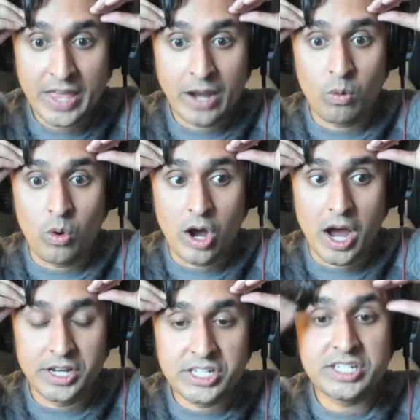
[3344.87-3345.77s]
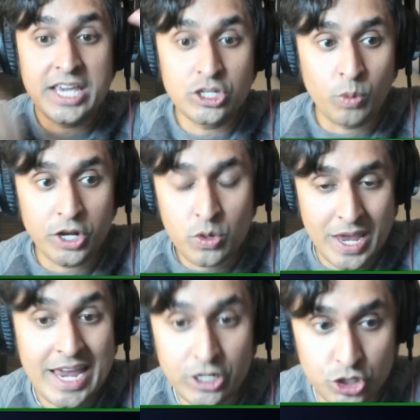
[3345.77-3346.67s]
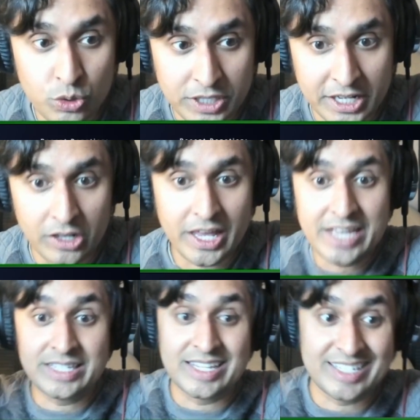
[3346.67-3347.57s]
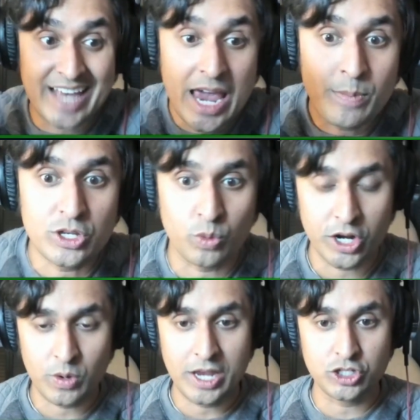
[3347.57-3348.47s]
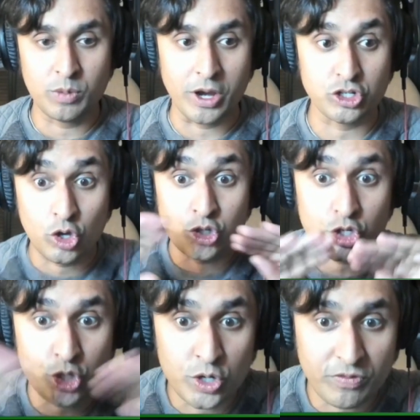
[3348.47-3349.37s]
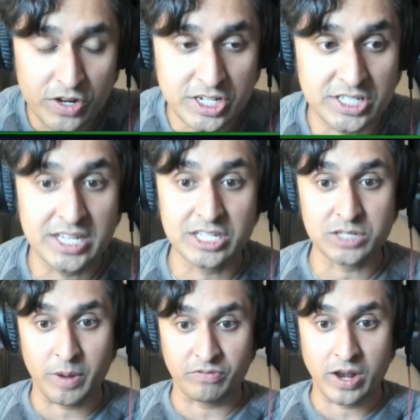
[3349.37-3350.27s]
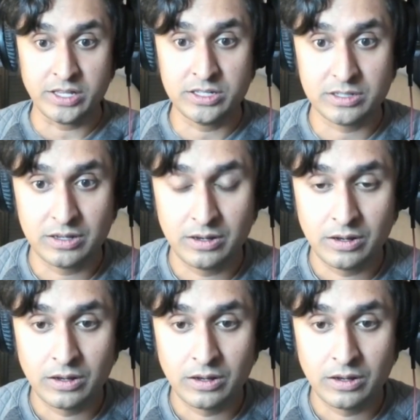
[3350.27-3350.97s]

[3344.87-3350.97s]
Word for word: that a disease where you eat too little is the same as where you eat too much. Those are two different diseases, my friends.